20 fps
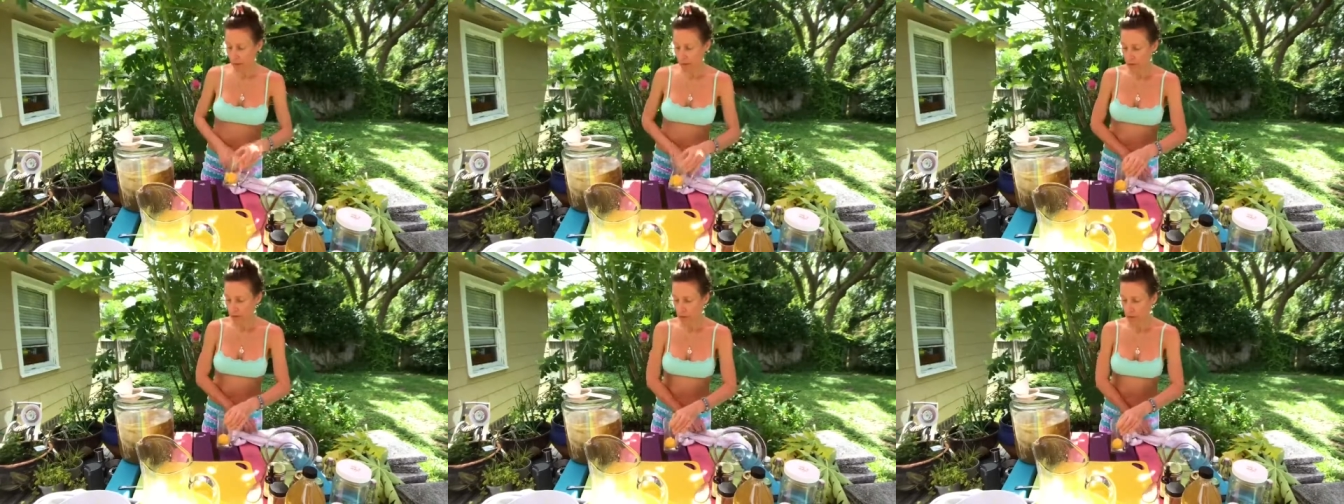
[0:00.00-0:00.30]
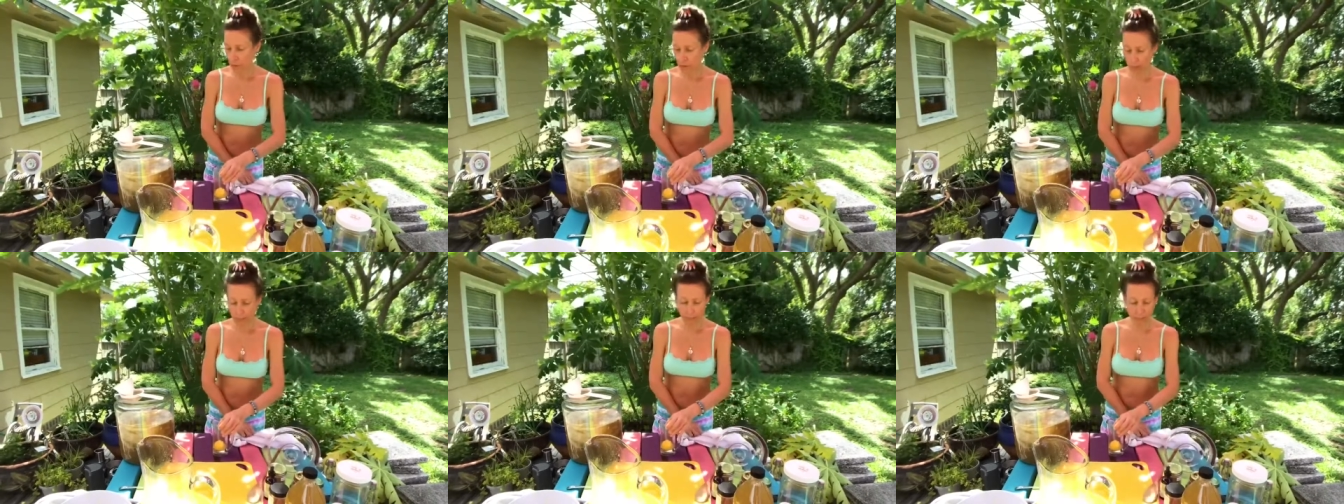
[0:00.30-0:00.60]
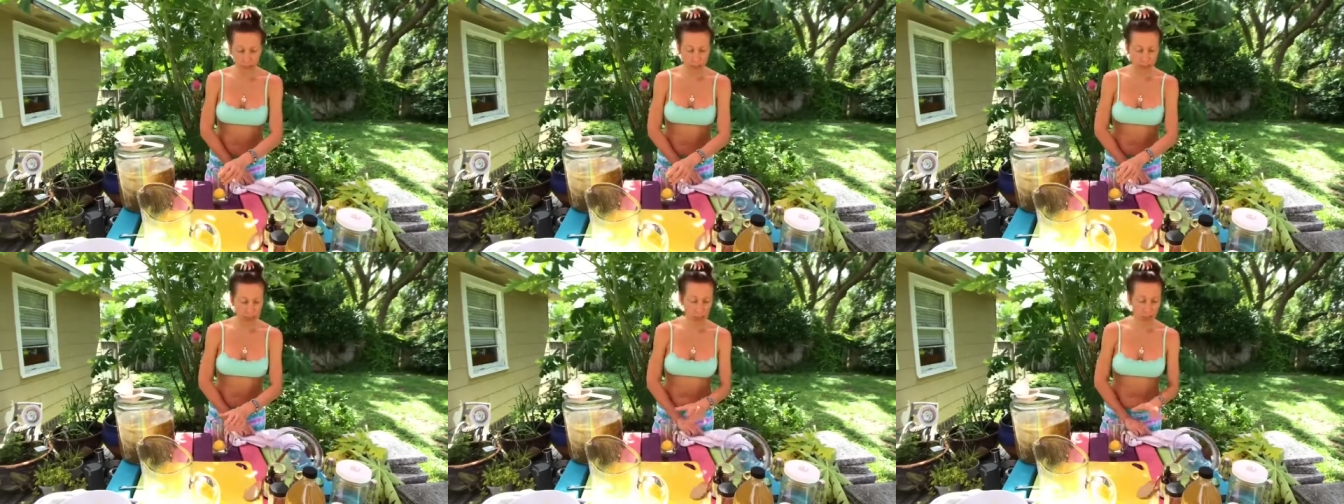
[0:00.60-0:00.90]
So what I'm
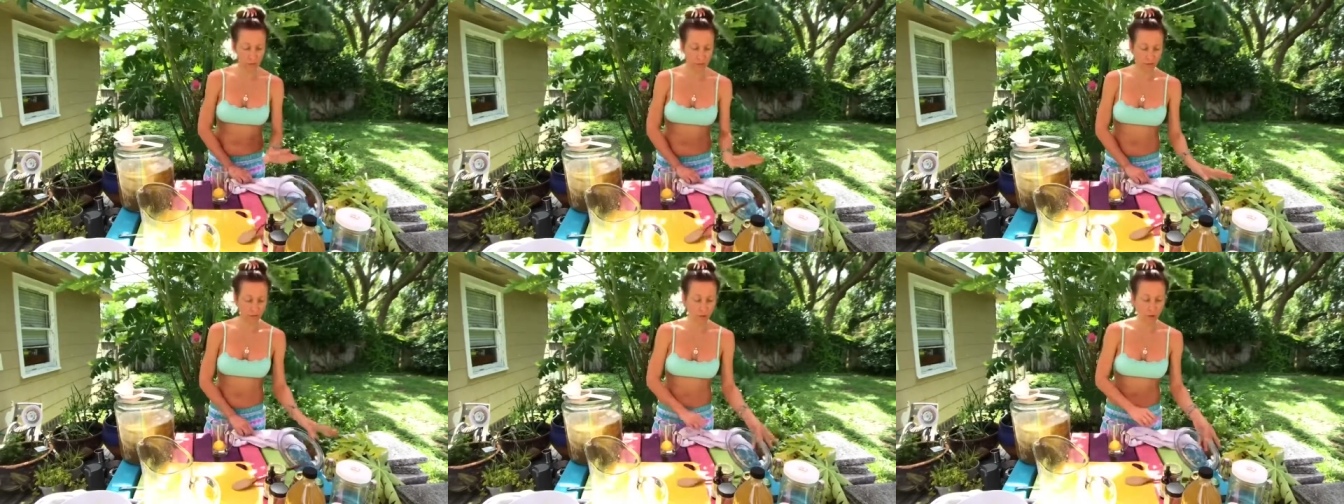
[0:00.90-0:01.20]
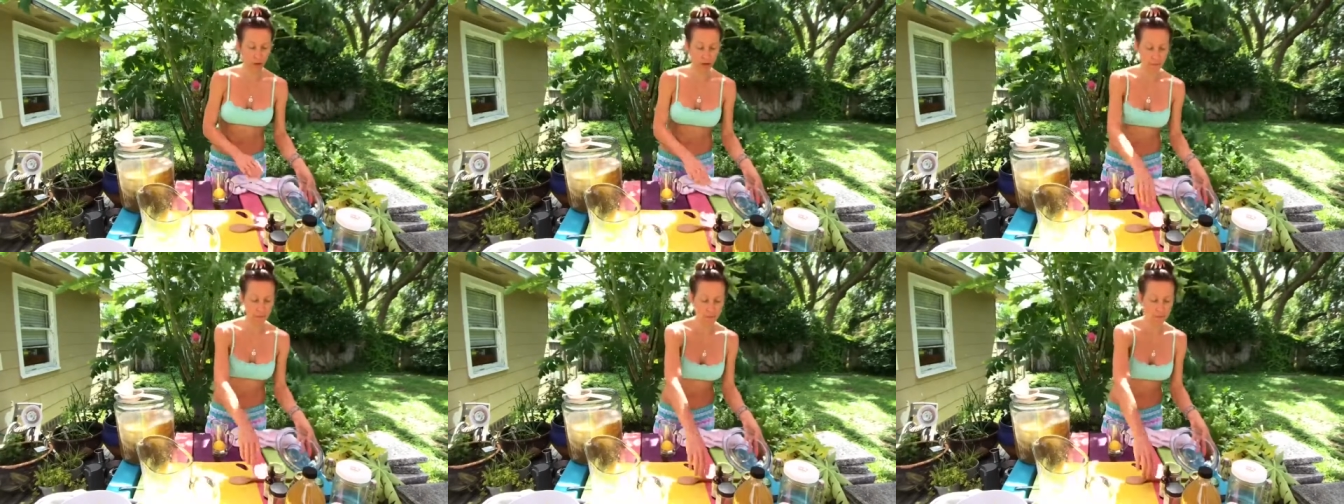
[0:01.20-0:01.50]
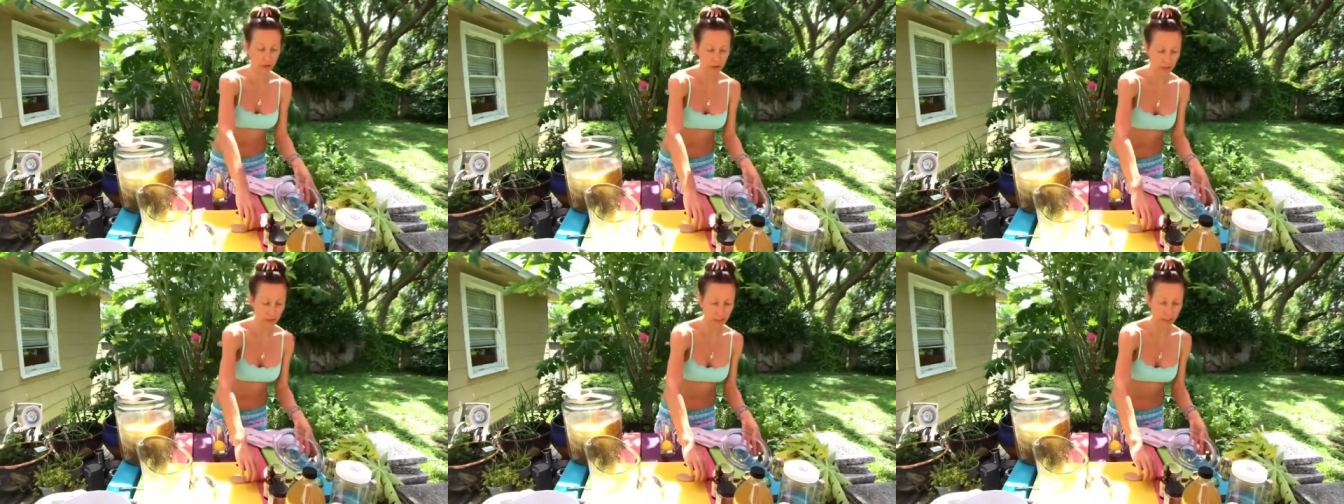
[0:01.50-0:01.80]
going to do before I
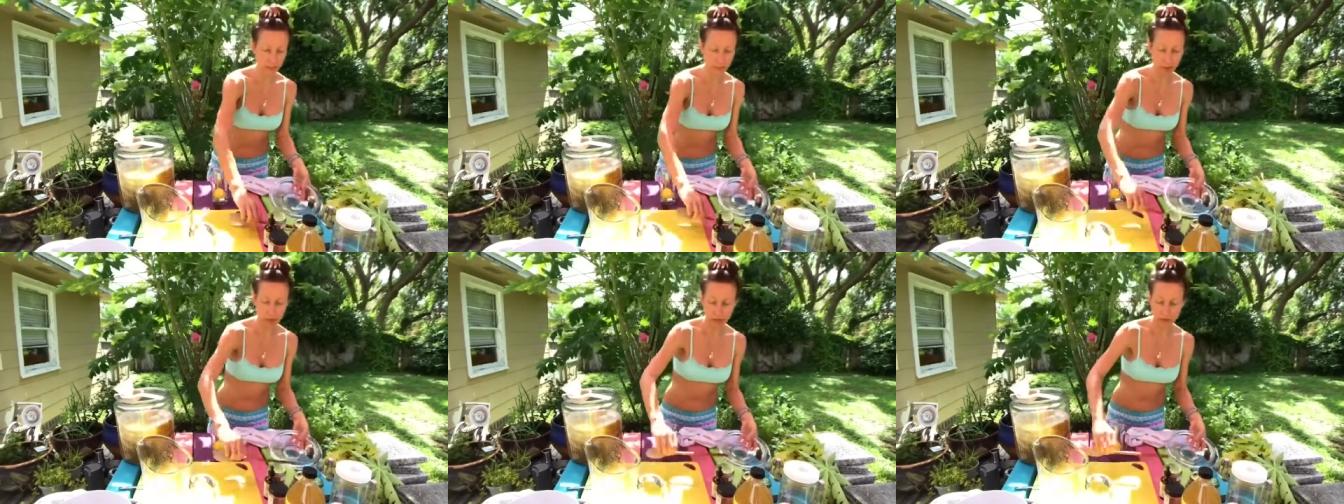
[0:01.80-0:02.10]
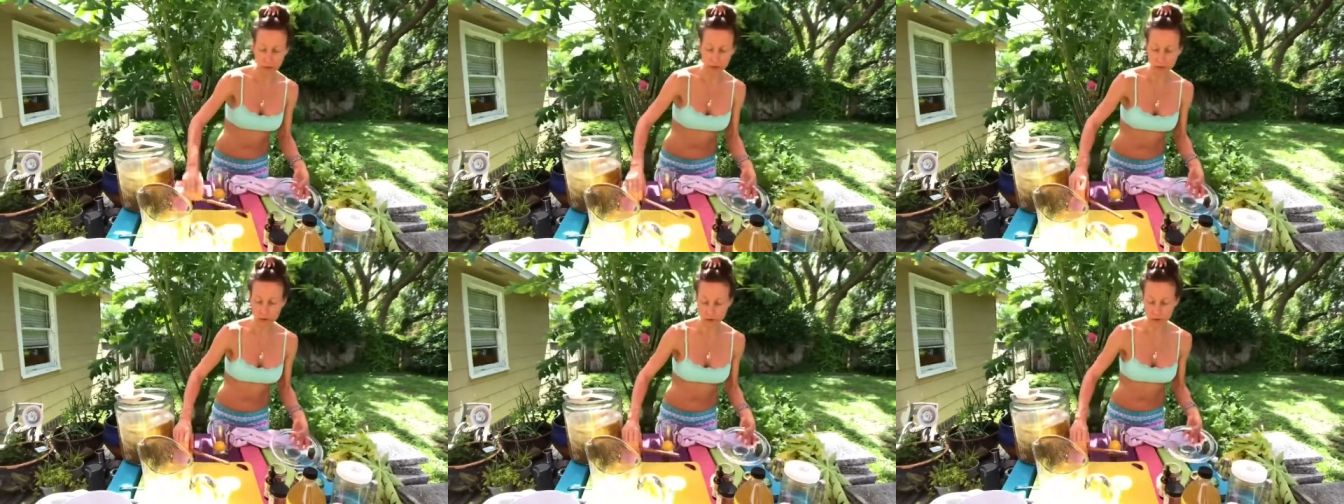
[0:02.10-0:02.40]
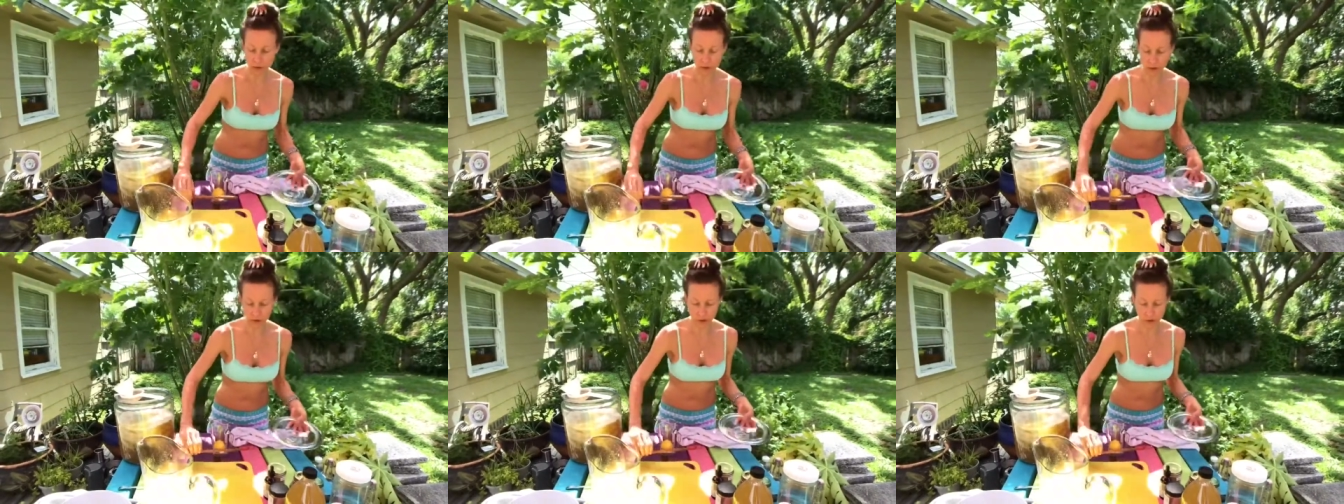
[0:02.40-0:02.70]
move on to the
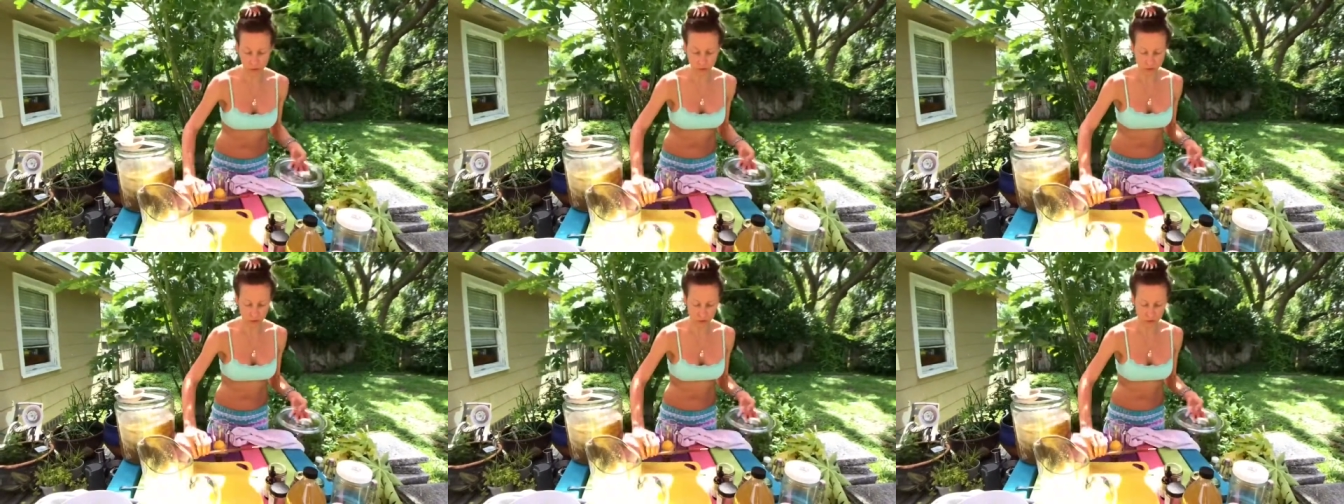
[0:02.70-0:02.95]
bottles is show